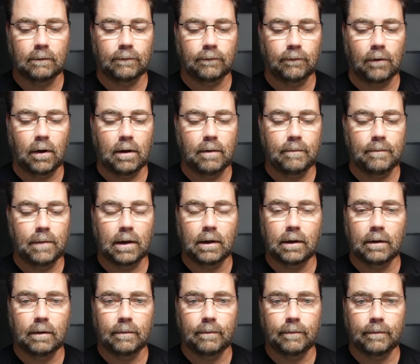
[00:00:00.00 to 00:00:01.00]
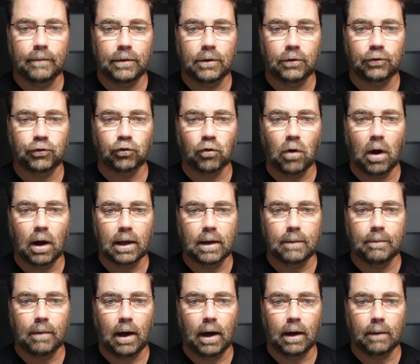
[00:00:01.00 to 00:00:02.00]
from the trolley
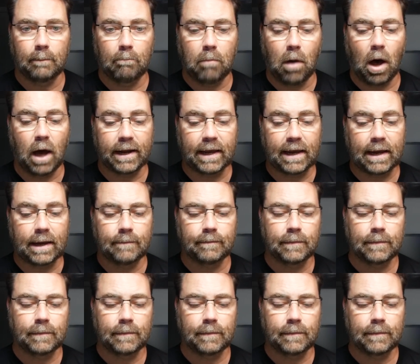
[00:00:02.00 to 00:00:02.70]
body.